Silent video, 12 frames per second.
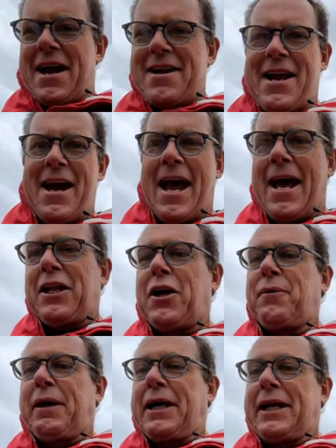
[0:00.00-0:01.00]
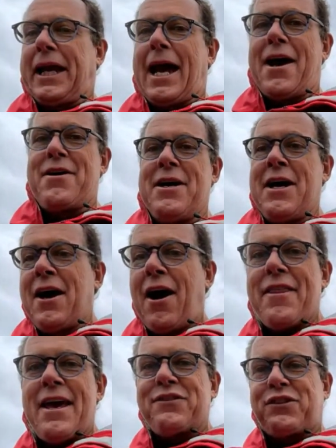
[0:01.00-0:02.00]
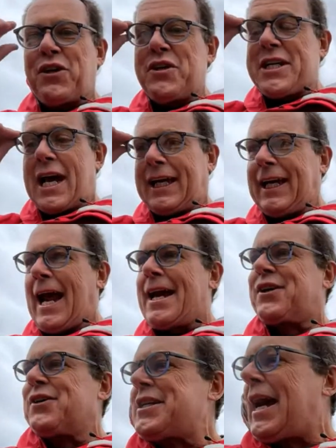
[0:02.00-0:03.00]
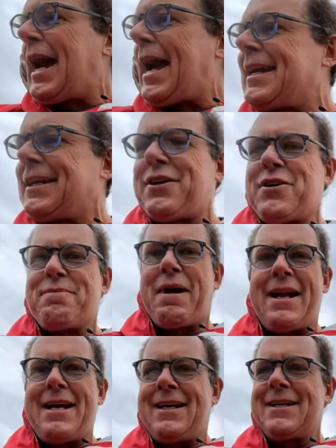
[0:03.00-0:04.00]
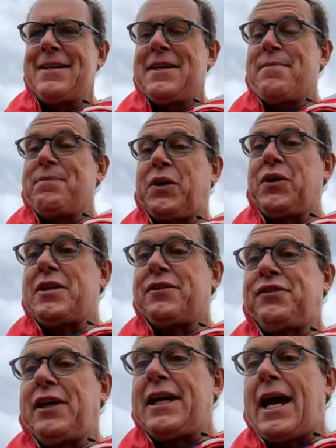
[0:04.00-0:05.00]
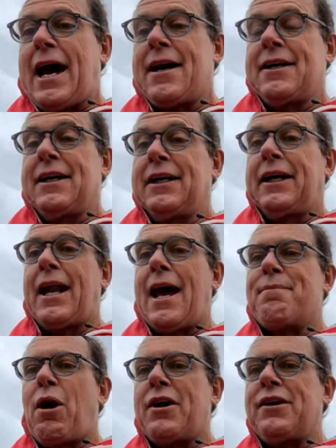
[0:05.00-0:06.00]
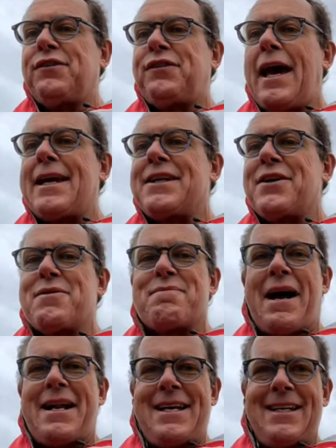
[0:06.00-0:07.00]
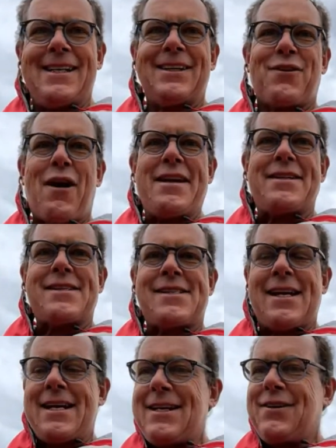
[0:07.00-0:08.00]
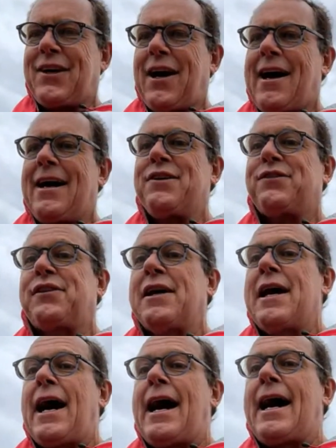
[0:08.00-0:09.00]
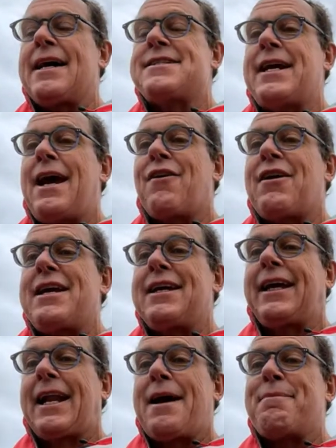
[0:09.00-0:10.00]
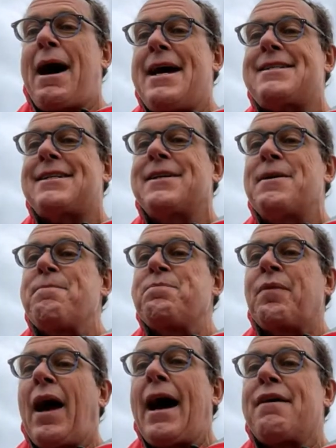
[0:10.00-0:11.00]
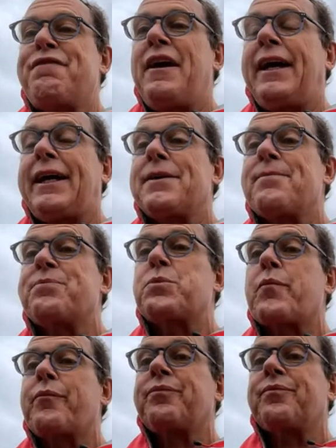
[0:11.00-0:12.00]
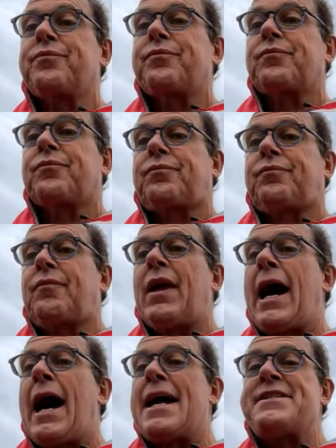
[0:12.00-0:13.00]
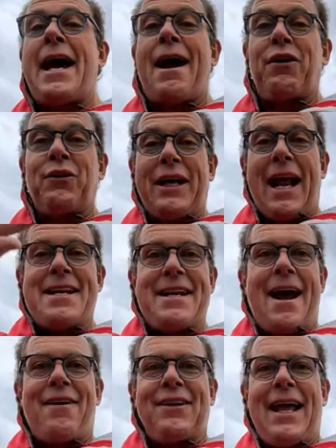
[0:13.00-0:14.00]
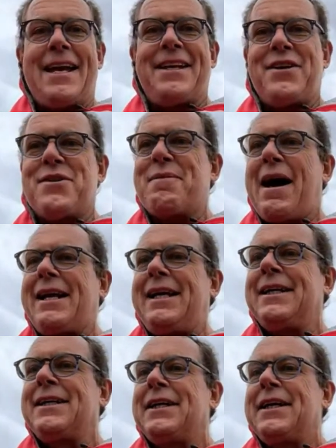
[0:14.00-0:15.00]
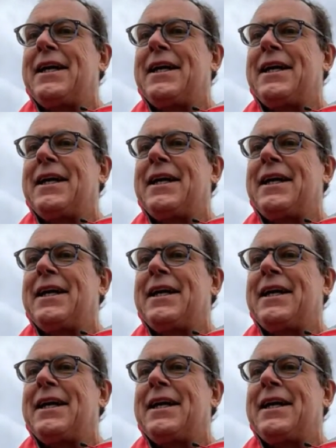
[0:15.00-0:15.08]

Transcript: don't know how long we're going to go. Oh, there's Gunter. G'day, Gunter. How you doing, buddy? Good to see you. G'day, Modders. How you doing, buddy? Great to see you guys. Terry, g'day, mate. Vic. Darrell, g'day, Darrell. How you doing, buddy?